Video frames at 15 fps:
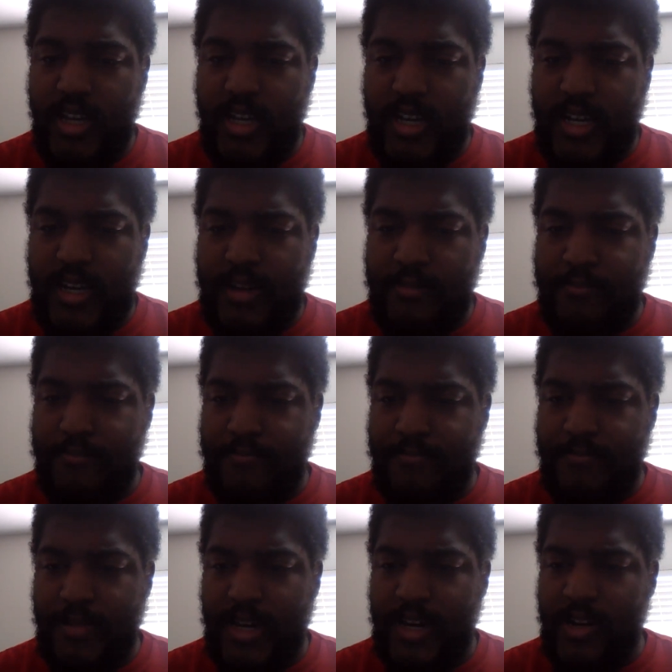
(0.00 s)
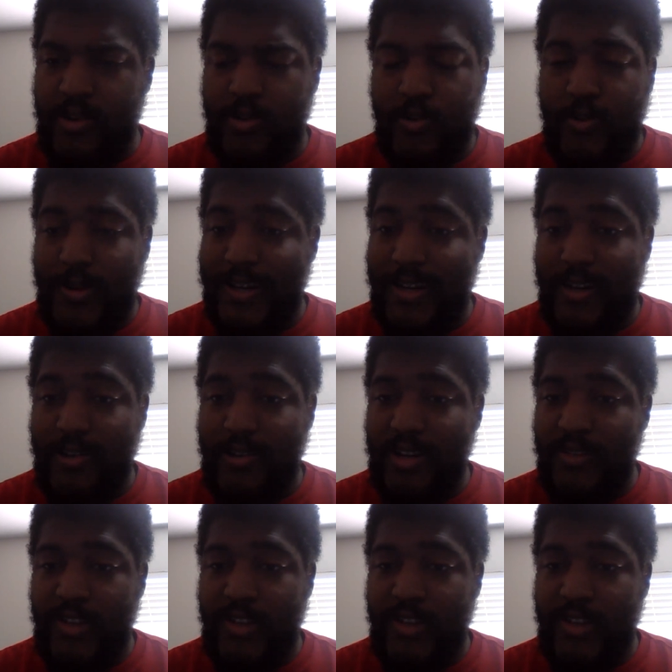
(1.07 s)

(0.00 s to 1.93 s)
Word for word: Um, I don't know why. I don't